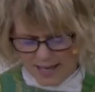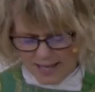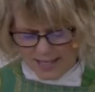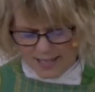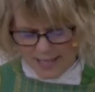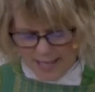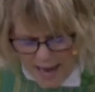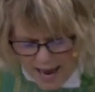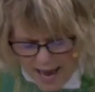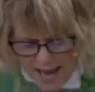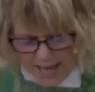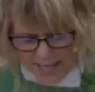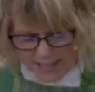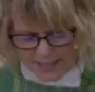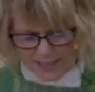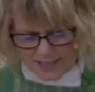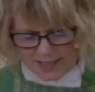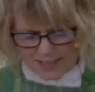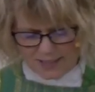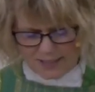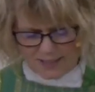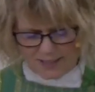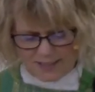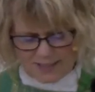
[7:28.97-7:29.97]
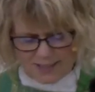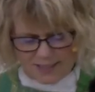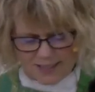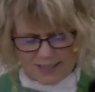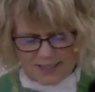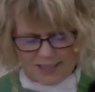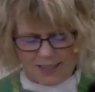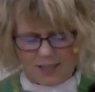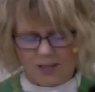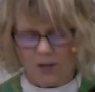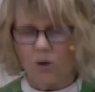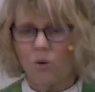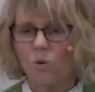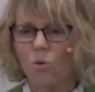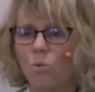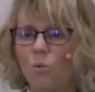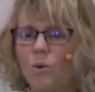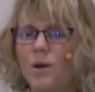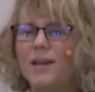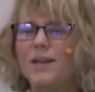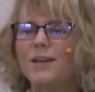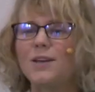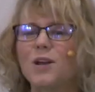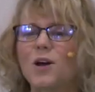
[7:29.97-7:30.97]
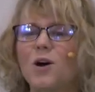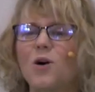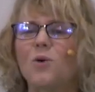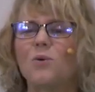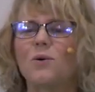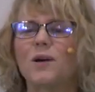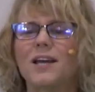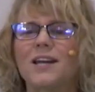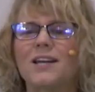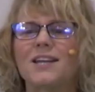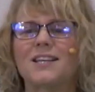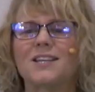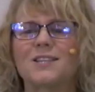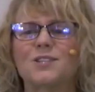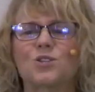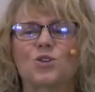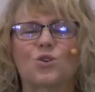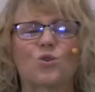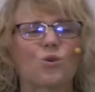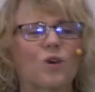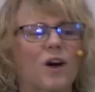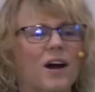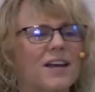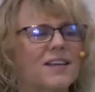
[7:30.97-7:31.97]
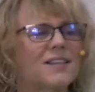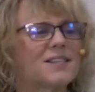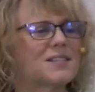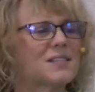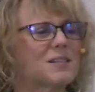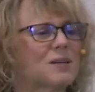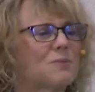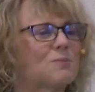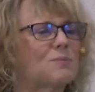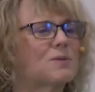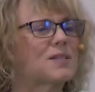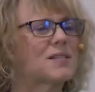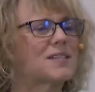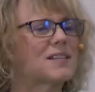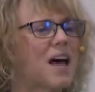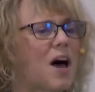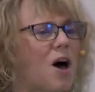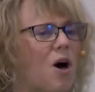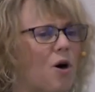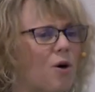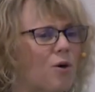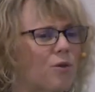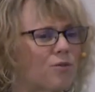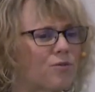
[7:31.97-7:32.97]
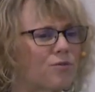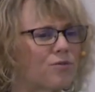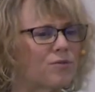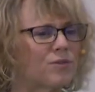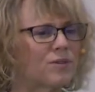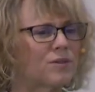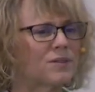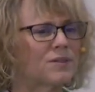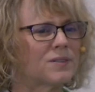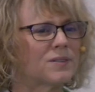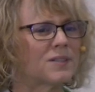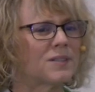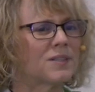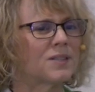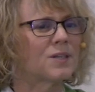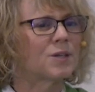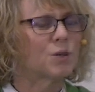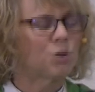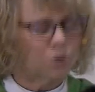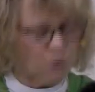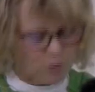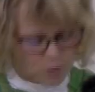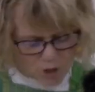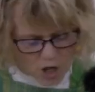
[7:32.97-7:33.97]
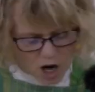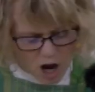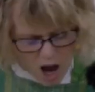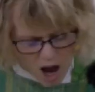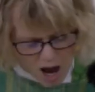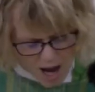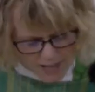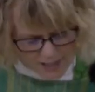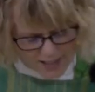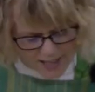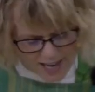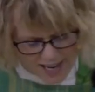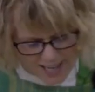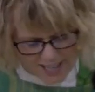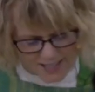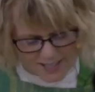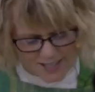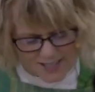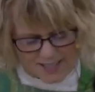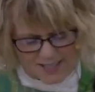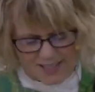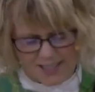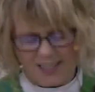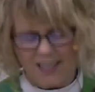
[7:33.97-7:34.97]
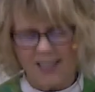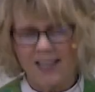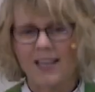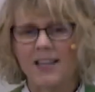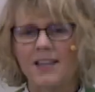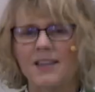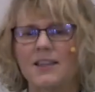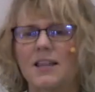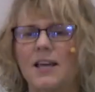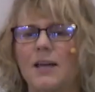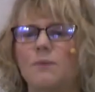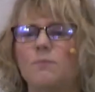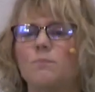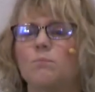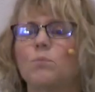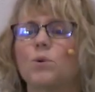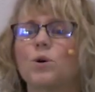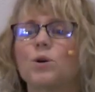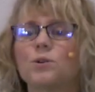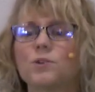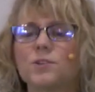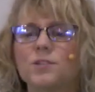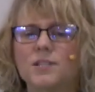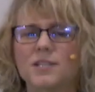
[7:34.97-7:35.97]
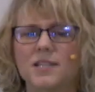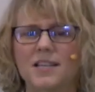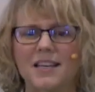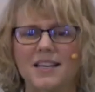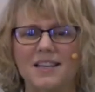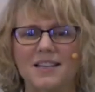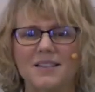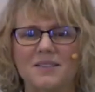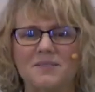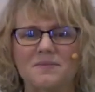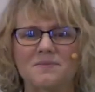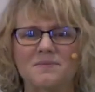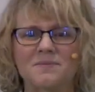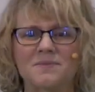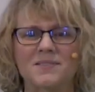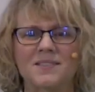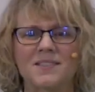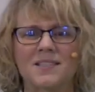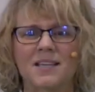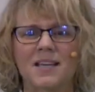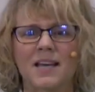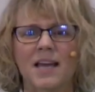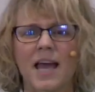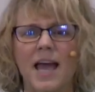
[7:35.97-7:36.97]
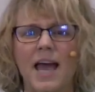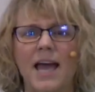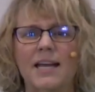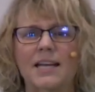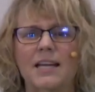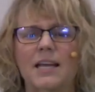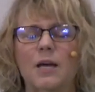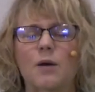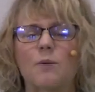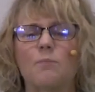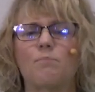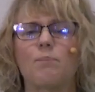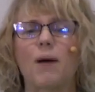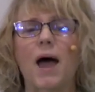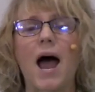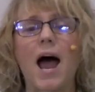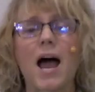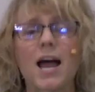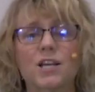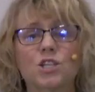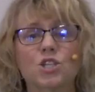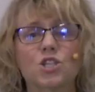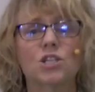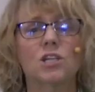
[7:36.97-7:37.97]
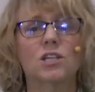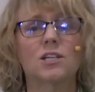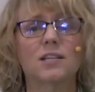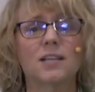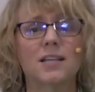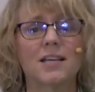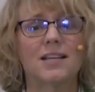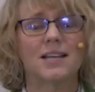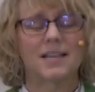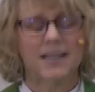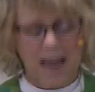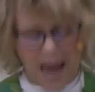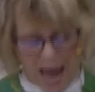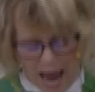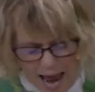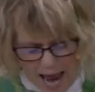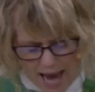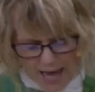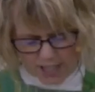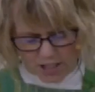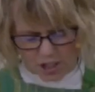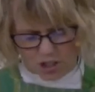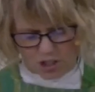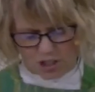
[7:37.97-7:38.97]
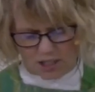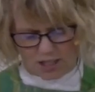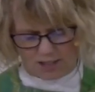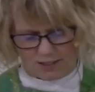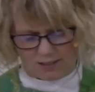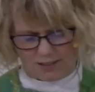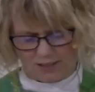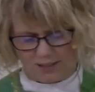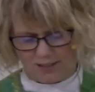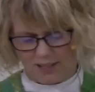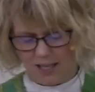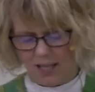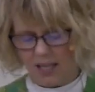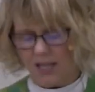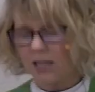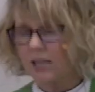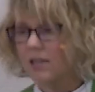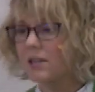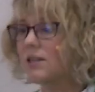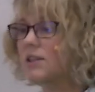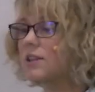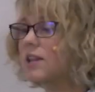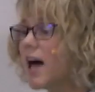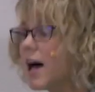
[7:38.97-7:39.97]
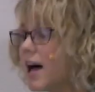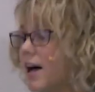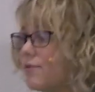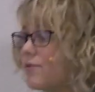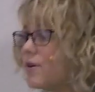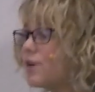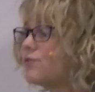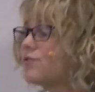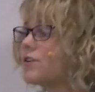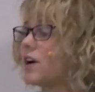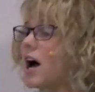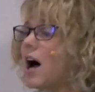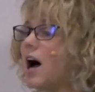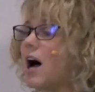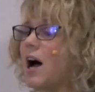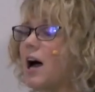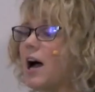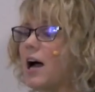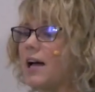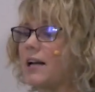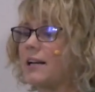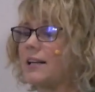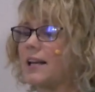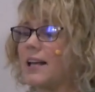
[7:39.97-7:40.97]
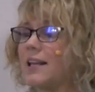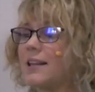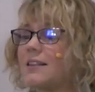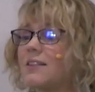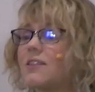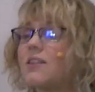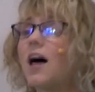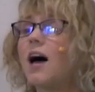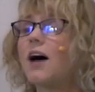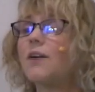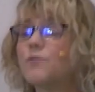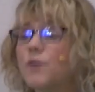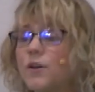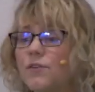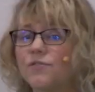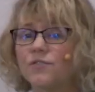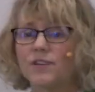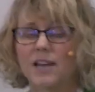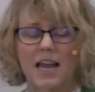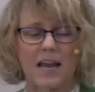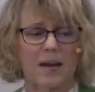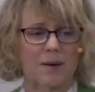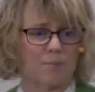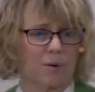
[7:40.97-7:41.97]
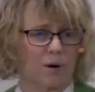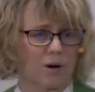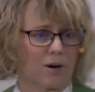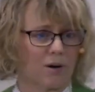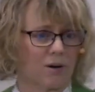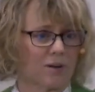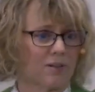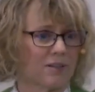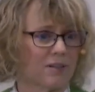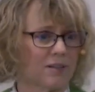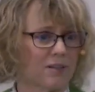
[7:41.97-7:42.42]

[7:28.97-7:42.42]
Yet, we know it is Christ himself who taught us that mercy and compassion in action, love of God and love of neighbor,